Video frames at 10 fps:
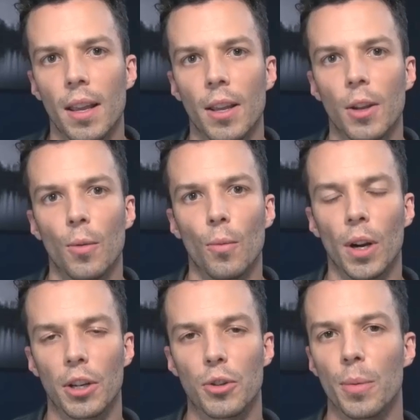and
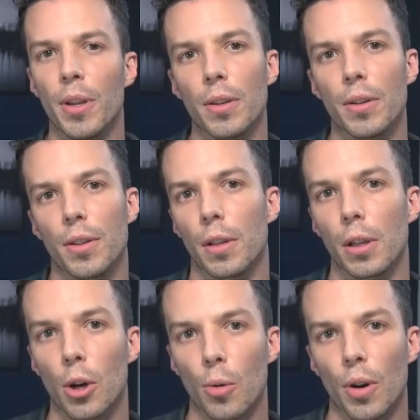what contributed to the
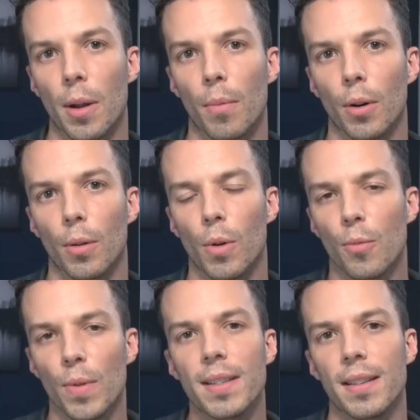lower number? What
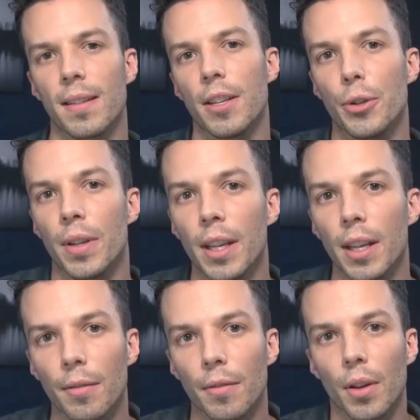reason did you
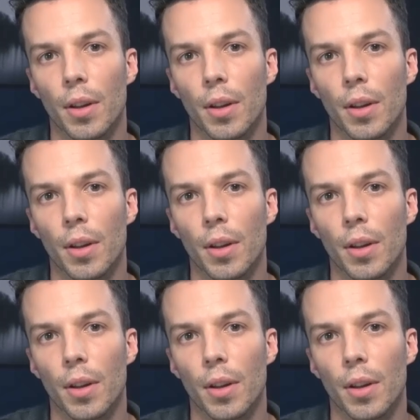give